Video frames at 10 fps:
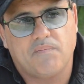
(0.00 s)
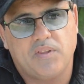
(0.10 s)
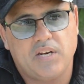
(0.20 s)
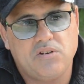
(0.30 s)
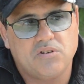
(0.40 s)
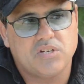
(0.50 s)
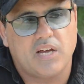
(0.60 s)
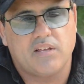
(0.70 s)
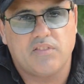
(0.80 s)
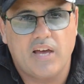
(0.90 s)
Then you
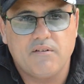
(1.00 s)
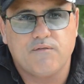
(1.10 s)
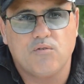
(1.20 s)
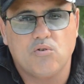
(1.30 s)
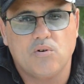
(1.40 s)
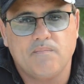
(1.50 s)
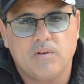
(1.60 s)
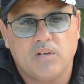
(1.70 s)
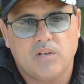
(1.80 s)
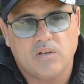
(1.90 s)
take that form
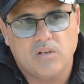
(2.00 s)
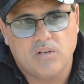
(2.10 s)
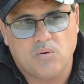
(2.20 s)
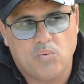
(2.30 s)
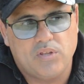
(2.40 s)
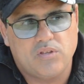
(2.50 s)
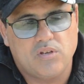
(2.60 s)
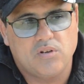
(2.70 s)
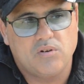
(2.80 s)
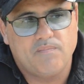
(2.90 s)
with
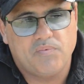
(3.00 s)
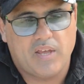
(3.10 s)
you